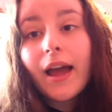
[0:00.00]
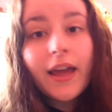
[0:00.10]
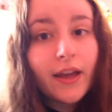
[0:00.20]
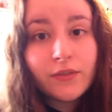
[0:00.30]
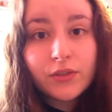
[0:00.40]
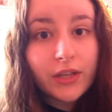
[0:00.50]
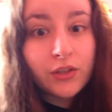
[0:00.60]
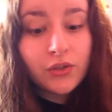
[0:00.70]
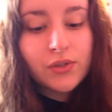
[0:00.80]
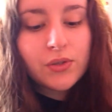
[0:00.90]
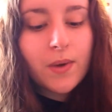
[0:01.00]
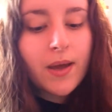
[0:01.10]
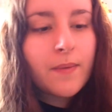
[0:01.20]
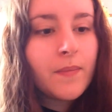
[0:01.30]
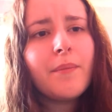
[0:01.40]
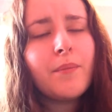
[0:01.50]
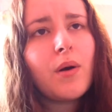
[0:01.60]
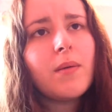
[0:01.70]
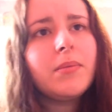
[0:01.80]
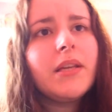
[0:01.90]
I have to get used to it. I'm
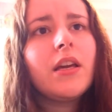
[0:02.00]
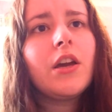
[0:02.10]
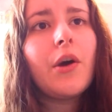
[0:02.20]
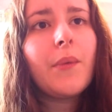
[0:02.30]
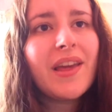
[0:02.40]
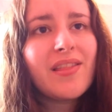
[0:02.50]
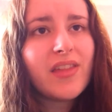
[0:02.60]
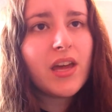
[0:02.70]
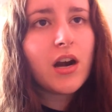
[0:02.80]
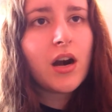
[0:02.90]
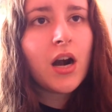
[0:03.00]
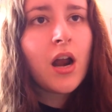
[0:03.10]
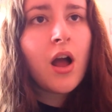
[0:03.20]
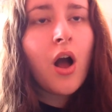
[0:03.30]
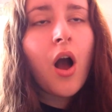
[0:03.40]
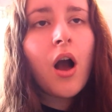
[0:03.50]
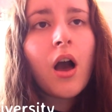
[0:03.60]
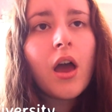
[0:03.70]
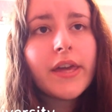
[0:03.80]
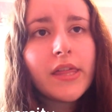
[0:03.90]
probably going there
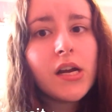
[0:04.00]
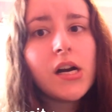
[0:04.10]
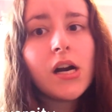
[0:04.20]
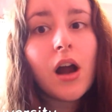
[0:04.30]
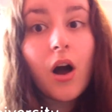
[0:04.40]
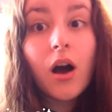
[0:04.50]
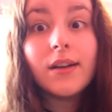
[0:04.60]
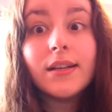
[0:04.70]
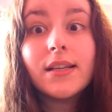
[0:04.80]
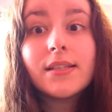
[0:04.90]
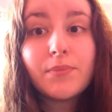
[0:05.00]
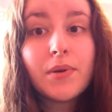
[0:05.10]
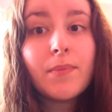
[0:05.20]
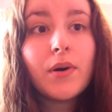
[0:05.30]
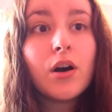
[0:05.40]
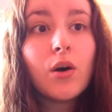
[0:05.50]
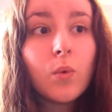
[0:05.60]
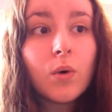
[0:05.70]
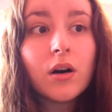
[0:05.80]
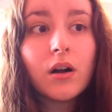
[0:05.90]
either on September
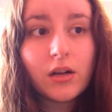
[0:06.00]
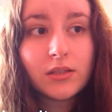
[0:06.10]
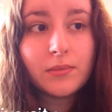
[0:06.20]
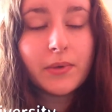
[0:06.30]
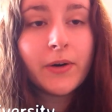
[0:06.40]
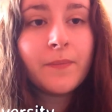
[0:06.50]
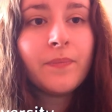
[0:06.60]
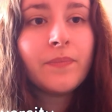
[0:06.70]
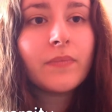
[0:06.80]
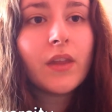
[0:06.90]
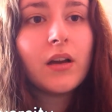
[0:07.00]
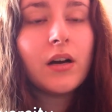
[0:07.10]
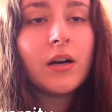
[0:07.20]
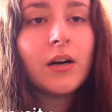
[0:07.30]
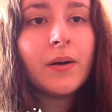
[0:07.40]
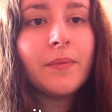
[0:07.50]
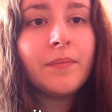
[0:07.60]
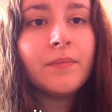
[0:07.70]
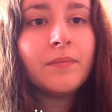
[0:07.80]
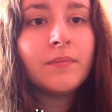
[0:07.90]
or October.
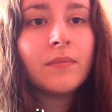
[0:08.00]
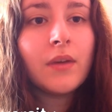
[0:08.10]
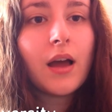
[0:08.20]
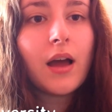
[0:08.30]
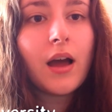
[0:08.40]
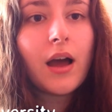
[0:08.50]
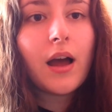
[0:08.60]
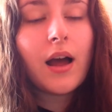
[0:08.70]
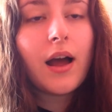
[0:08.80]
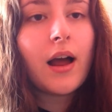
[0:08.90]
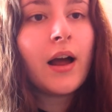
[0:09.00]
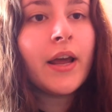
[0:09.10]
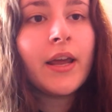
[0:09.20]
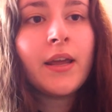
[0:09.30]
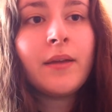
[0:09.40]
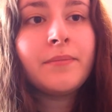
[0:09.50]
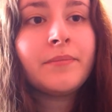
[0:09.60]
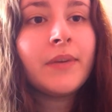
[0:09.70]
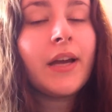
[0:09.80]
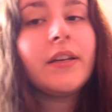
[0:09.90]

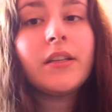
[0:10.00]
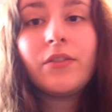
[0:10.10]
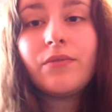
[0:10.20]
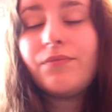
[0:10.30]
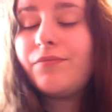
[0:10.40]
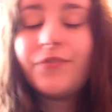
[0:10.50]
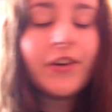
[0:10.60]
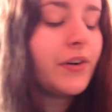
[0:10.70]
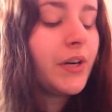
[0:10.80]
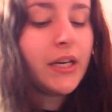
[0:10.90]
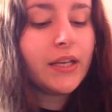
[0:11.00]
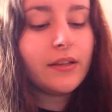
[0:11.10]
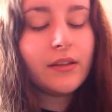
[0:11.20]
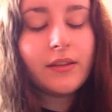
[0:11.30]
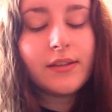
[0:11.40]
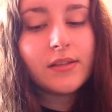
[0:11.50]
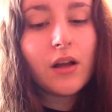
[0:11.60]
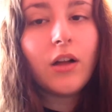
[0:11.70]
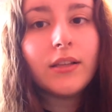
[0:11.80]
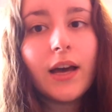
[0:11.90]
I'm kind of figuring this
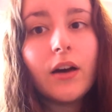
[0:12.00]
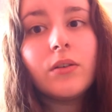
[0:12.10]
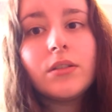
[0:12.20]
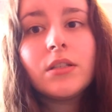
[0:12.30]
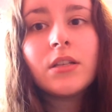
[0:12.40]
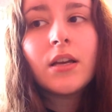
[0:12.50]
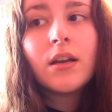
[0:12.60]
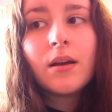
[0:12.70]
all out,